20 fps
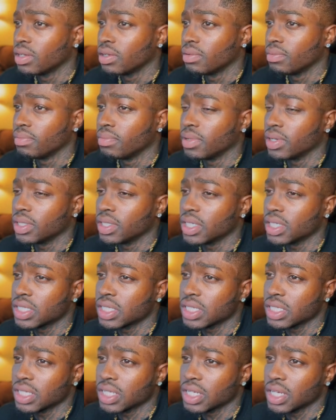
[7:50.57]
But this
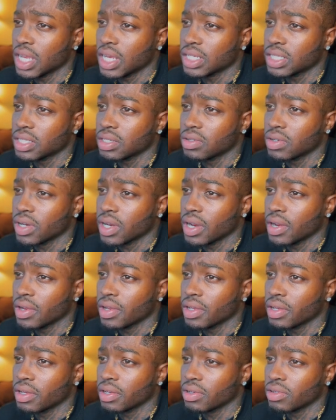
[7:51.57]
is a nice little
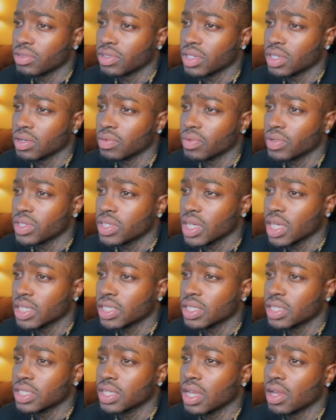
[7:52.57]
area. You see the
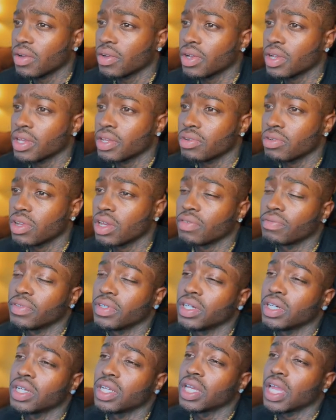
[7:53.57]
rejections down here. You definitely
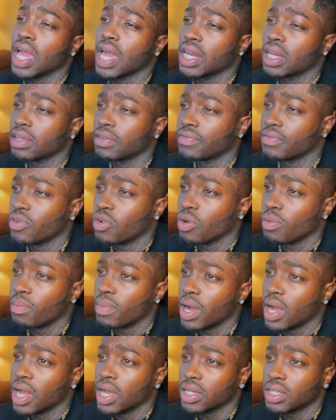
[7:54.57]
could have got in for
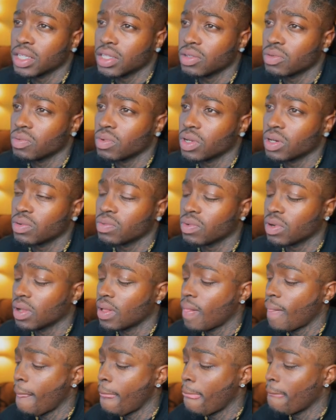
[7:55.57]
about another 1-on-1.
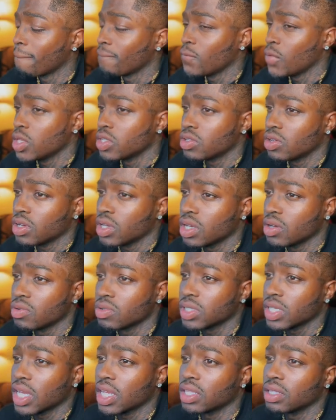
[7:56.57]
So it
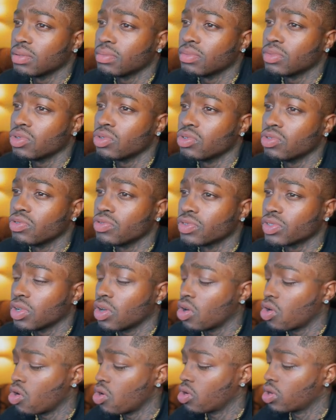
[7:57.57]
was hella moves
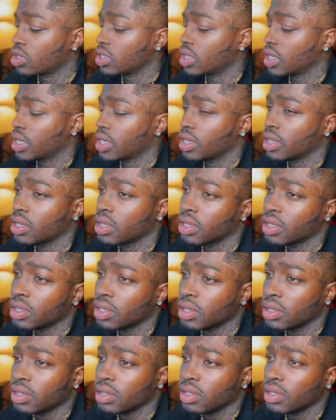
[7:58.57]
all day,
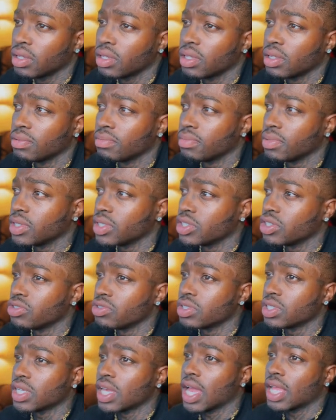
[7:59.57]
but you
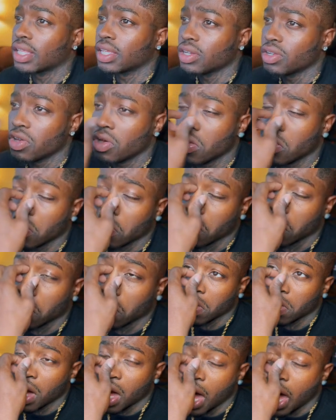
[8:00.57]
just have to know
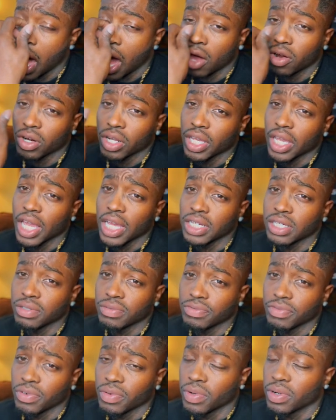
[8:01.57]
how to catch them
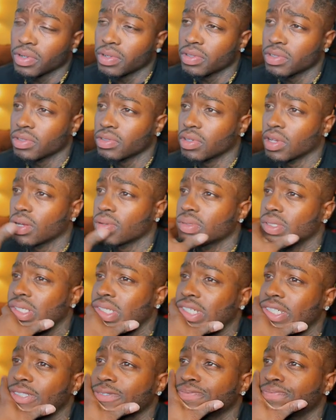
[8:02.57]
for real. You know what I'm saying?